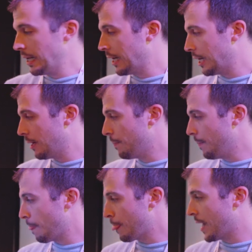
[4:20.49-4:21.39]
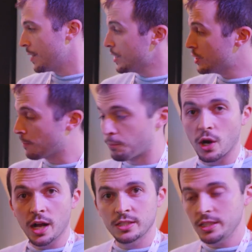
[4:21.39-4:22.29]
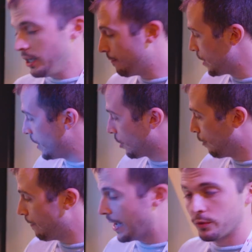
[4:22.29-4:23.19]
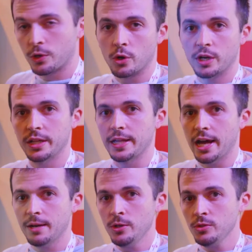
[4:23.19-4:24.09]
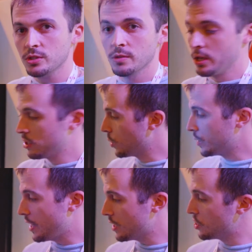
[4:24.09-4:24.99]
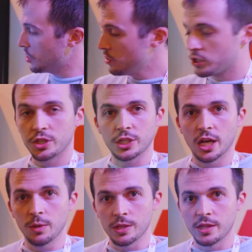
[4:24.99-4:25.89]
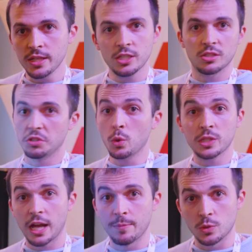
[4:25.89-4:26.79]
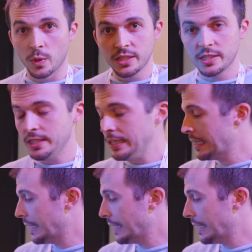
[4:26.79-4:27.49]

And this is a proxy of the hero file recorded on the Atomos. So what they can do is start to cut with this. No time is wasted.